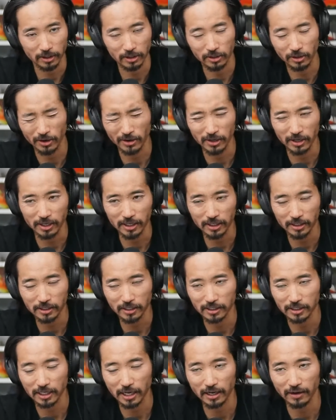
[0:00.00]
the the
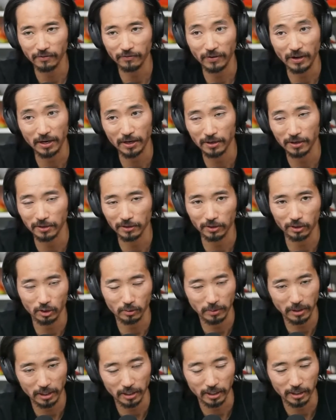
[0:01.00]
dirtiness has kind of faded a
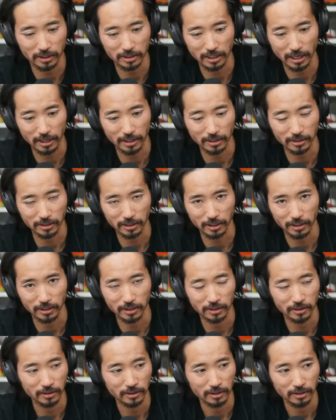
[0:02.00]
little bit and it's not as
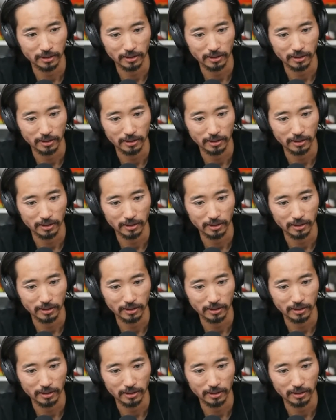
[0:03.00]
like